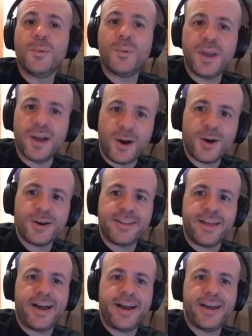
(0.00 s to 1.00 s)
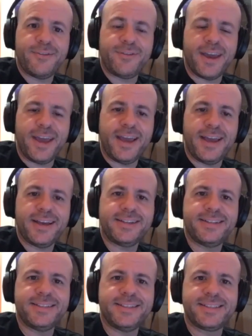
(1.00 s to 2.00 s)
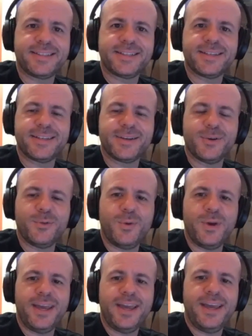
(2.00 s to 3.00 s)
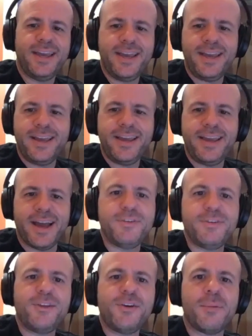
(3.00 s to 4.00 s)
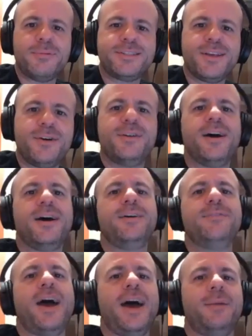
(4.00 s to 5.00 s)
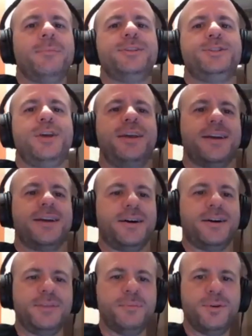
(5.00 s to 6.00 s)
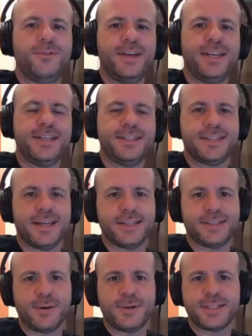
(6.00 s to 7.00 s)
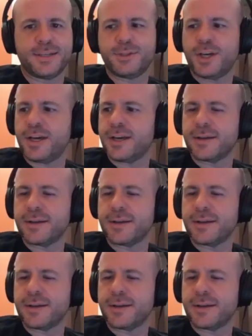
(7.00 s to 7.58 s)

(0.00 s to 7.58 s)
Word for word: We are live, and we have another episode of Adam and Jake on the movies. As always, I'm Jake.